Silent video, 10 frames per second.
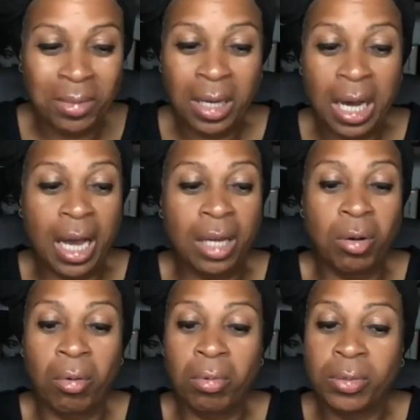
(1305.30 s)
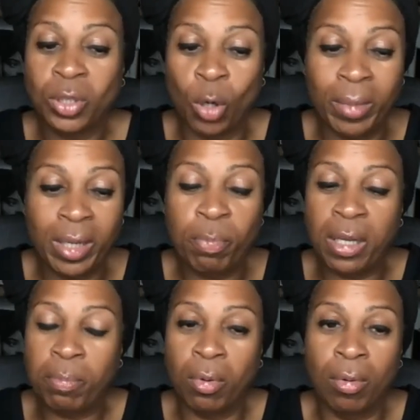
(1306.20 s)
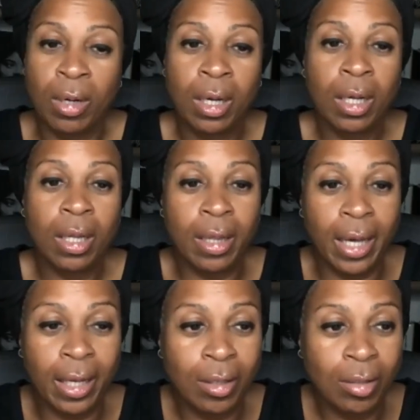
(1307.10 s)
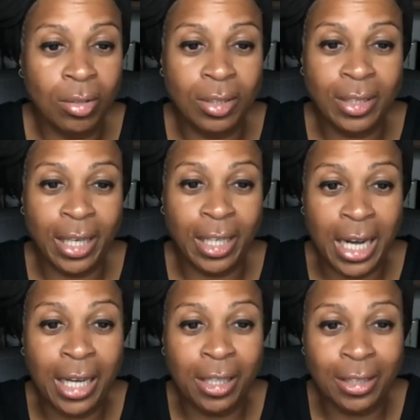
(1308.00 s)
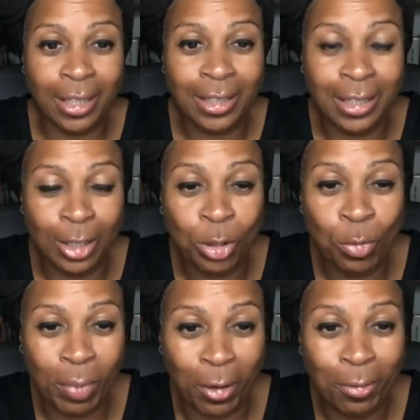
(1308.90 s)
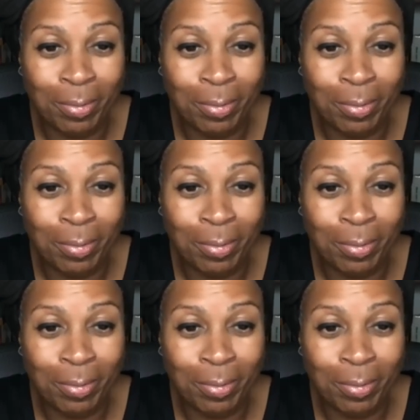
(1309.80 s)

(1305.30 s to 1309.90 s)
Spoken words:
I know so many people that could say Giannis Antetokounmpo.